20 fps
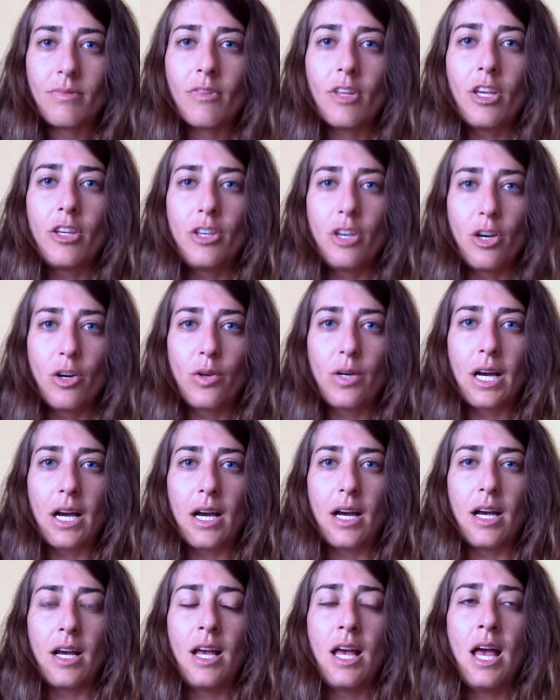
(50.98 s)
yoga
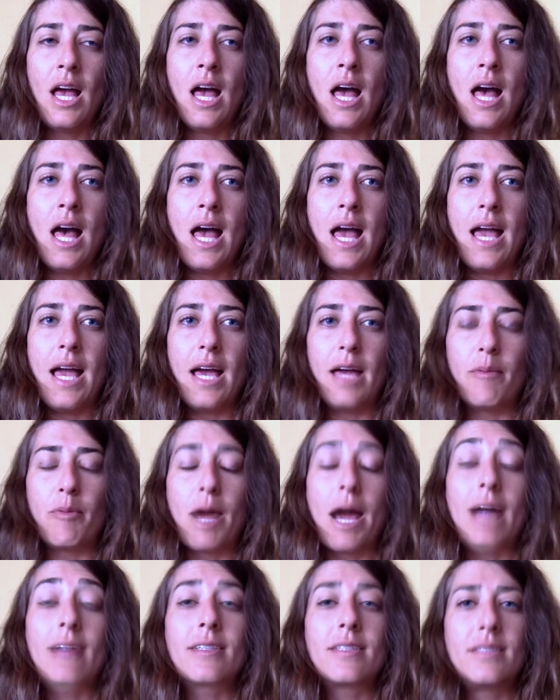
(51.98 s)
and
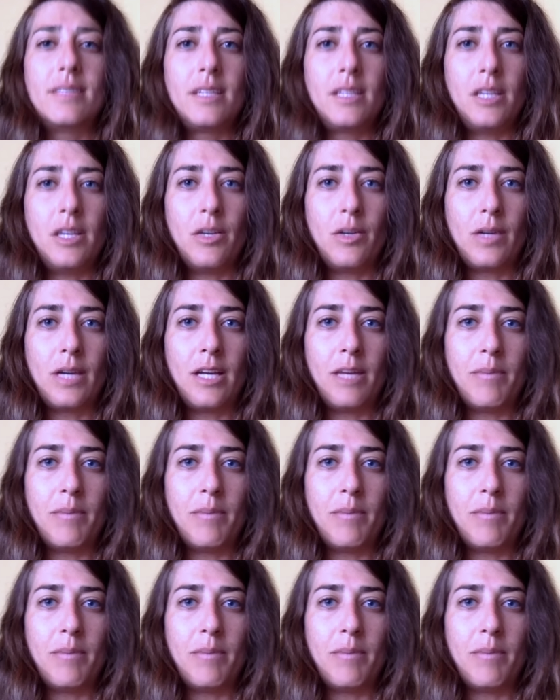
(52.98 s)
practicing yoga